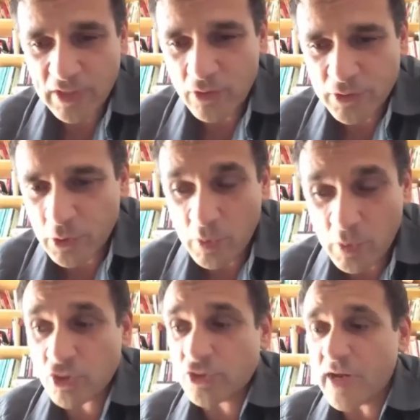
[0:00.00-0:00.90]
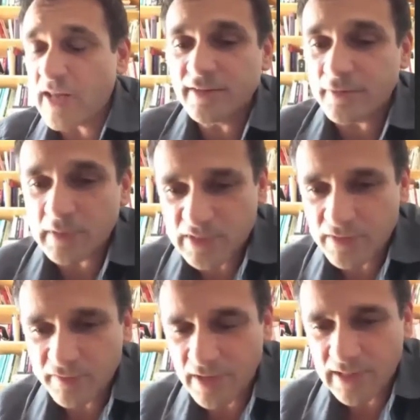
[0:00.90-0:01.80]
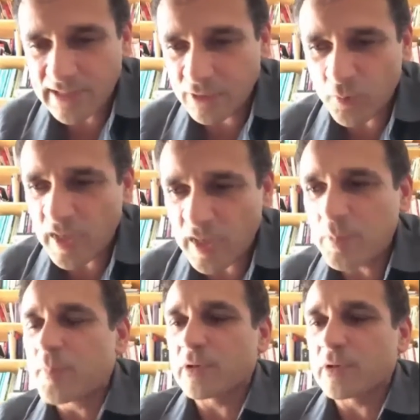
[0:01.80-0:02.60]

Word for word: so it was just entering with the violin to make people,